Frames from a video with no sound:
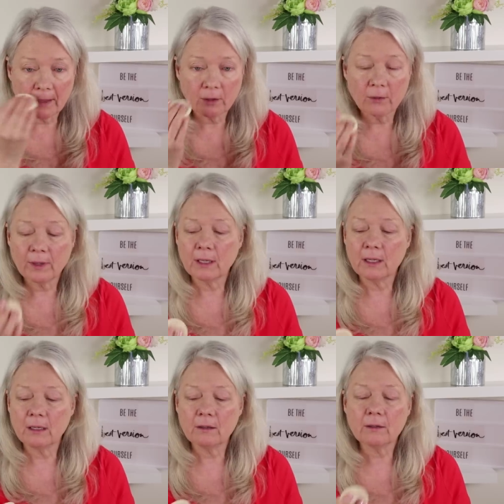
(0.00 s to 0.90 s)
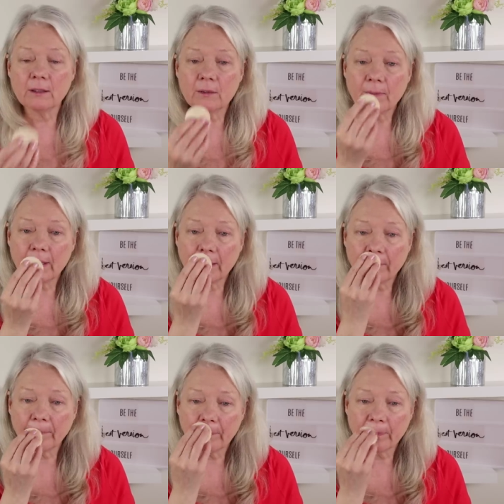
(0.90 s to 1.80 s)
on going here a little bit
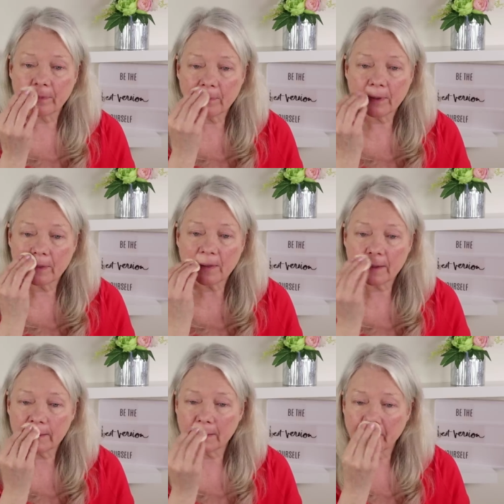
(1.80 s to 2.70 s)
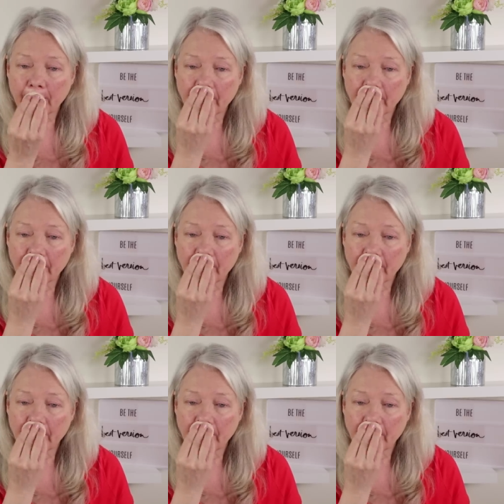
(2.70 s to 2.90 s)
with this.